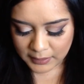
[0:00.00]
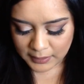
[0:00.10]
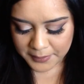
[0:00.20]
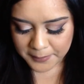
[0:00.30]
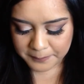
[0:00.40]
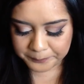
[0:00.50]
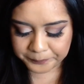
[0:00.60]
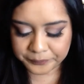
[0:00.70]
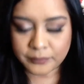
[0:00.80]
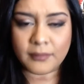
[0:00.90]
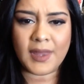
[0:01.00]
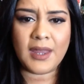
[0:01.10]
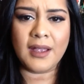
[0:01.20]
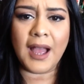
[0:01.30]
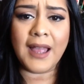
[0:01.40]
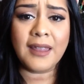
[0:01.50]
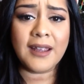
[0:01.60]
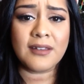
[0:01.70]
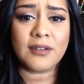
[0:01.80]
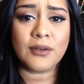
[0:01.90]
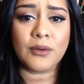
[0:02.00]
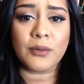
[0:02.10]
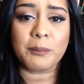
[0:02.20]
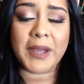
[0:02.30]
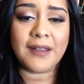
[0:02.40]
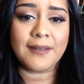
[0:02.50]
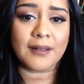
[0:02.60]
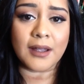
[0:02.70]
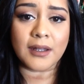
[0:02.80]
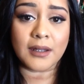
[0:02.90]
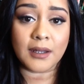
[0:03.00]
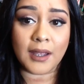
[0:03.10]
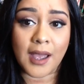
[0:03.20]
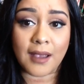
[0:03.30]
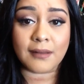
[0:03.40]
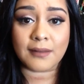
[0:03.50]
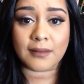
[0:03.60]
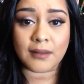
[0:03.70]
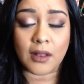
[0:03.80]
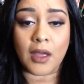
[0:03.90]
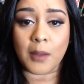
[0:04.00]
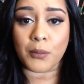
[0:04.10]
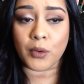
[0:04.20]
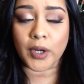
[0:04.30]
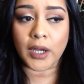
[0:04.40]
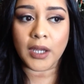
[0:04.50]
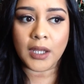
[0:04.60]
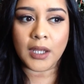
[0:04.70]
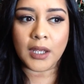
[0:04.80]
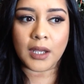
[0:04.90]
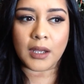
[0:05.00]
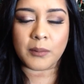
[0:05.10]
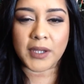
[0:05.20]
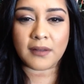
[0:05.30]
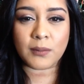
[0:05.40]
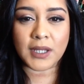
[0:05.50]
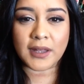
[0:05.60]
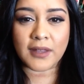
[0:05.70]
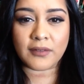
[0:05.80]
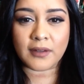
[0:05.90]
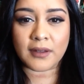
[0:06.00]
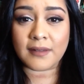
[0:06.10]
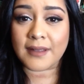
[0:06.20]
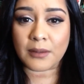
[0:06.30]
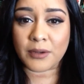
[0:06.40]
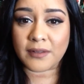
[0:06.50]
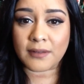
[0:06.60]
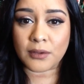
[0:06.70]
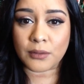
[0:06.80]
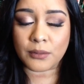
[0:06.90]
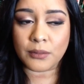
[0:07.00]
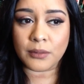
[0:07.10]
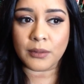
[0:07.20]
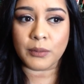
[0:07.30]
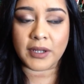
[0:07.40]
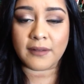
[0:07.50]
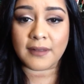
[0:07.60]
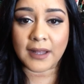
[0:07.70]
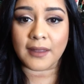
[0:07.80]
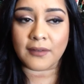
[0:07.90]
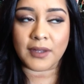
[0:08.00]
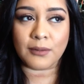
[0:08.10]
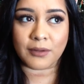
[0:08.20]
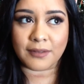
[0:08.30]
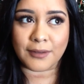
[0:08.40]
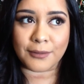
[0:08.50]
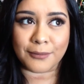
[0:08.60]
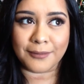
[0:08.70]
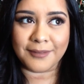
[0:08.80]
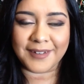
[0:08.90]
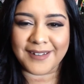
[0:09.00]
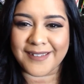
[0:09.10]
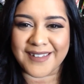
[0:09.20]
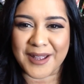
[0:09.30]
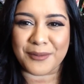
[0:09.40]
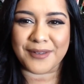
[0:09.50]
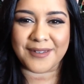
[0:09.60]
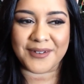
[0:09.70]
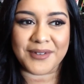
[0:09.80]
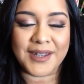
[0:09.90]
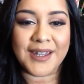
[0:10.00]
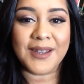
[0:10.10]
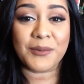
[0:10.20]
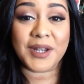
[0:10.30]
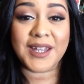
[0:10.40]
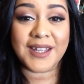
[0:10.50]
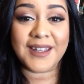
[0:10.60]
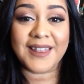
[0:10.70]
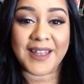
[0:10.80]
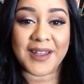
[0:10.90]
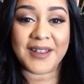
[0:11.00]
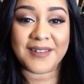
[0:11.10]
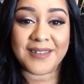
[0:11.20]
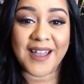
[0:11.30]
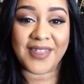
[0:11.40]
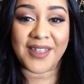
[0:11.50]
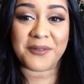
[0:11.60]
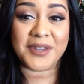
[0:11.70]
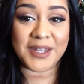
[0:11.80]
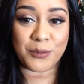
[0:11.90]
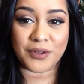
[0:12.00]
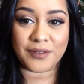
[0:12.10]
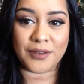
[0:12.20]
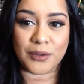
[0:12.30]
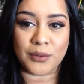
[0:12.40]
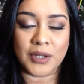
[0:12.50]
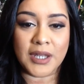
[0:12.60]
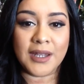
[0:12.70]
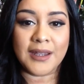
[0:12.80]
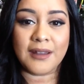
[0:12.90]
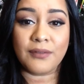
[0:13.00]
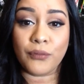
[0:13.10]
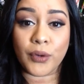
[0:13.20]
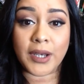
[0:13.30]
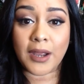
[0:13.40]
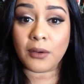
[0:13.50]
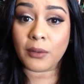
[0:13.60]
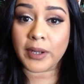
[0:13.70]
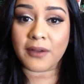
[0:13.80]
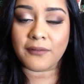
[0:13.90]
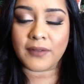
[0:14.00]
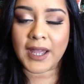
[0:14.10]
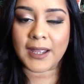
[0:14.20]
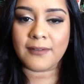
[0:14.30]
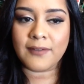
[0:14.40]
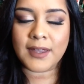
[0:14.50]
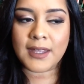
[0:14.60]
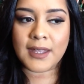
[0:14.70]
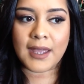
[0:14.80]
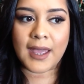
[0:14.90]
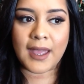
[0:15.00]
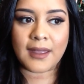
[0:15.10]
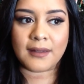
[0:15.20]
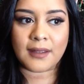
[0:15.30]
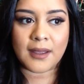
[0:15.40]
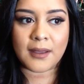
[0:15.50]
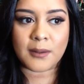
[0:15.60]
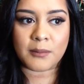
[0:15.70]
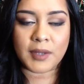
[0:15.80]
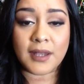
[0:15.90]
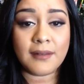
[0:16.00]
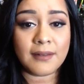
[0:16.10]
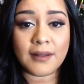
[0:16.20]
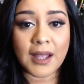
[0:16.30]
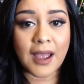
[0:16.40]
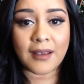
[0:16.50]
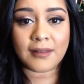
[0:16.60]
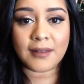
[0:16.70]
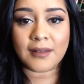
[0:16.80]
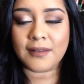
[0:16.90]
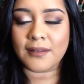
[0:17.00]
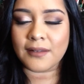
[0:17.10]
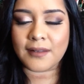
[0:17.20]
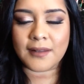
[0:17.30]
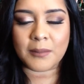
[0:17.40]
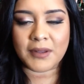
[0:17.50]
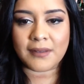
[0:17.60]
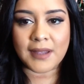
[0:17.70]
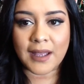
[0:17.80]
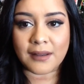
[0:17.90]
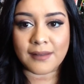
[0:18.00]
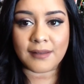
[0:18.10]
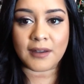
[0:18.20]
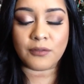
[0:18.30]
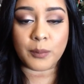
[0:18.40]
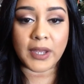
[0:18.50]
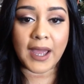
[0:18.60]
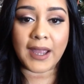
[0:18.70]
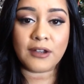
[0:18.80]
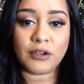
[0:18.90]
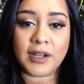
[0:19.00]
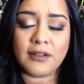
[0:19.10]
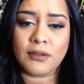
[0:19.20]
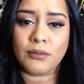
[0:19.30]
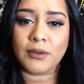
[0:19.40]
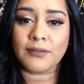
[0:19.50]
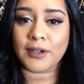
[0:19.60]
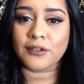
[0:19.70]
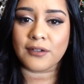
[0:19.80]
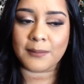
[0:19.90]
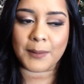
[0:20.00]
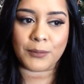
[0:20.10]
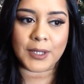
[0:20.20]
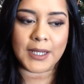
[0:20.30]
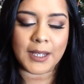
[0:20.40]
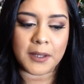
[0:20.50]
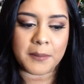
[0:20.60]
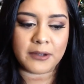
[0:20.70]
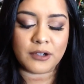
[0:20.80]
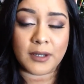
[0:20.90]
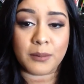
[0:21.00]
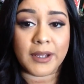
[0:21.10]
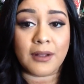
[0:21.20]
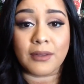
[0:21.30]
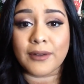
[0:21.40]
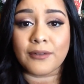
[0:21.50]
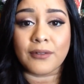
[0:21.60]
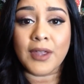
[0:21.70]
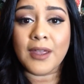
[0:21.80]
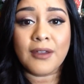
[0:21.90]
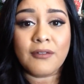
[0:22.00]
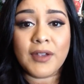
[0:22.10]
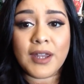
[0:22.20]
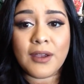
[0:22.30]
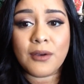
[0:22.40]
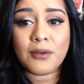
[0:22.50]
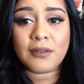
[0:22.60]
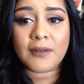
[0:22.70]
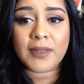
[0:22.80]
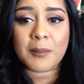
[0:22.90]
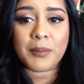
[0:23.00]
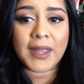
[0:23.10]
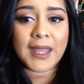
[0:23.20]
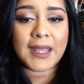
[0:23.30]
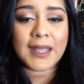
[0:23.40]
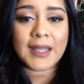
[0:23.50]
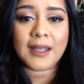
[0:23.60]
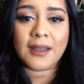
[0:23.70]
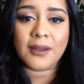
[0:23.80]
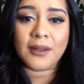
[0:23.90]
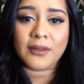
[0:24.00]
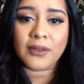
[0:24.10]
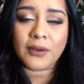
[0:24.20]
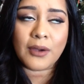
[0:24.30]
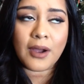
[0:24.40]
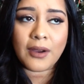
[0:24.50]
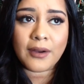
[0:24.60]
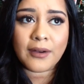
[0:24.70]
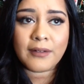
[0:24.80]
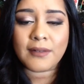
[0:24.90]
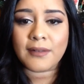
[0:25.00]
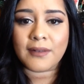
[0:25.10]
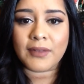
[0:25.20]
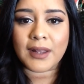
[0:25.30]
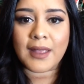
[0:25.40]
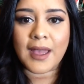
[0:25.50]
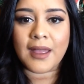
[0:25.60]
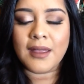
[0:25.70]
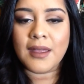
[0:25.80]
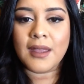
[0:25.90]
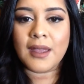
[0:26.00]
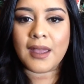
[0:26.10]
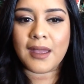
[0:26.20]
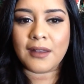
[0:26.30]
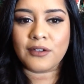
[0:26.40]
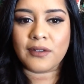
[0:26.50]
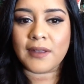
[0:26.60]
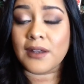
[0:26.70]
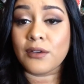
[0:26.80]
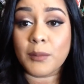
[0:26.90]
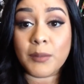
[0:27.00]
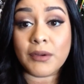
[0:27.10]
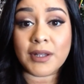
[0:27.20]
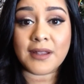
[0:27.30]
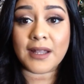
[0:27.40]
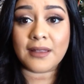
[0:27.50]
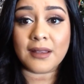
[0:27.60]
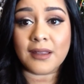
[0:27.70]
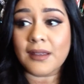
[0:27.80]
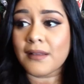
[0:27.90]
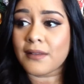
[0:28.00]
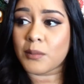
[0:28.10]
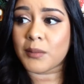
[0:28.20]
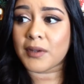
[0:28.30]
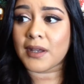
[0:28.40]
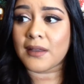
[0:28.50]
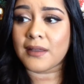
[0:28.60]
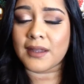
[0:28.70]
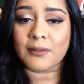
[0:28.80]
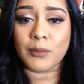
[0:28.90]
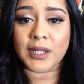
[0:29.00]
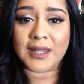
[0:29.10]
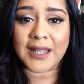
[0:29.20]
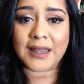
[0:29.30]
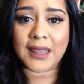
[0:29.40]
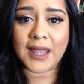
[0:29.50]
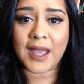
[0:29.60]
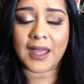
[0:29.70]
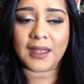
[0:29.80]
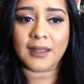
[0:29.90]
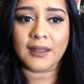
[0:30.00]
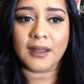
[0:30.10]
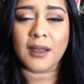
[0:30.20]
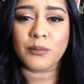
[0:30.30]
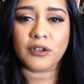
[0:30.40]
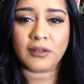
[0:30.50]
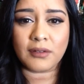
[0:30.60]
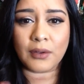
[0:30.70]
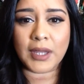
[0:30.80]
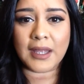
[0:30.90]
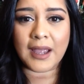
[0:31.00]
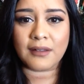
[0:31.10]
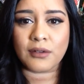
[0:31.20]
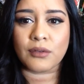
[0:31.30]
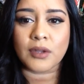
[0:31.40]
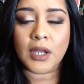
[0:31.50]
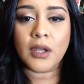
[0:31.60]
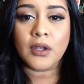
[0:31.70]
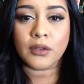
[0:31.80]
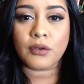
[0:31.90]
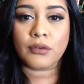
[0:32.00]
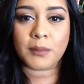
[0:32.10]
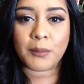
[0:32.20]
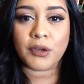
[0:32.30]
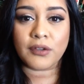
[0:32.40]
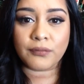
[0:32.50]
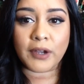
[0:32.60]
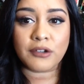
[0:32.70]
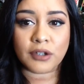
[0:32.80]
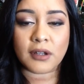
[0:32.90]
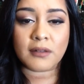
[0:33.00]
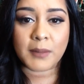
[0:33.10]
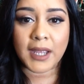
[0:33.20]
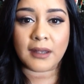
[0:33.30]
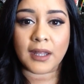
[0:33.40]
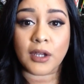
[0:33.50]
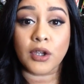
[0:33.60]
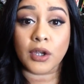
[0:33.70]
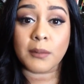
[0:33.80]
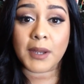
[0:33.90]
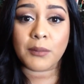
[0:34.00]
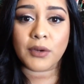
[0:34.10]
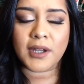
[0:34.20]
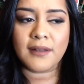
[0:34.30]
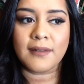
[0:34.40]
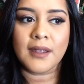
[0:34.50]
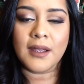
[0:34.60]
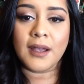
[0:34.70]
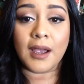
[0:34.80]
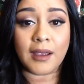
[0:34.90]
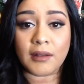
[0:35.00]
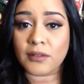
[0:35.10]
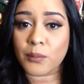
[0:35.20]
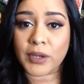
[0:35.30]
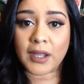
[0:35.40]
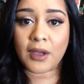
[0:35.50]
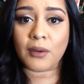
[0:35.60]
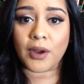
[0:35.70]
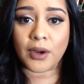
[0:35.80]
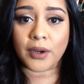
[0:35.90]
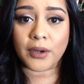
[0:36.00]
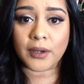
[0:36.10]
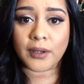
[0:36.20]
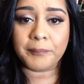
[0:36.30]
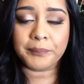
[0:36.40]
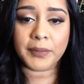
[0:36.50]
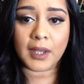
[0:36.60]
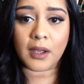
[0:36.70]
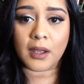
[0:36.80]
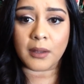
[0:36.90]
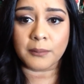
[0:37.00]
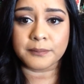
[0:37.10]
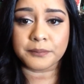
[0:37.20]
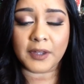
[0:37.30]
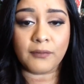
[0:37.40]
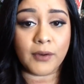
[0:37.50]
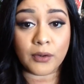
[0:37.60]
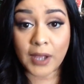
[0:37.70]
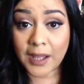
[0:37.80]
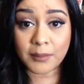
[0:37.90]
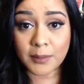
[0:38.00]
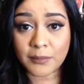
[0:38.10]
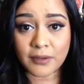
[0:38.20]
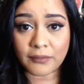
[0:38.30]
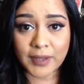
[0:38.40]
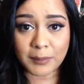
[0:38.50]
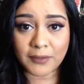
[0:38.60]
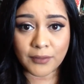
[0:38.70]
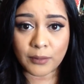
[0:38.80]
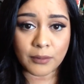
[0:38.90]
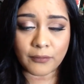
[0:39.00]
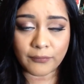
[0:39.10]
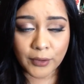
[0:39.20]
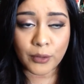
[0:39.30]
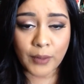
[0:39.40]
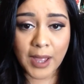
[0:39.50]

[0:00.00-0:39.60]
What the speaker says: I like to, my son asks a lot more, because when he left, his dad was two. When his dad left, he was two. His dad was two. When he left, his dad left, he was two. He's four now, going on five. And he still asks. He still says, I miss dad and stuff. But I try to refresh his memory. I try to bring out little videos of them playing on their cars and stuff like that. And just saying, do you remember when dad did this? Do you remember when dad did that? Just so he has those memories fresh in his mind, like good memories. I also bring out our photo albums, our family photo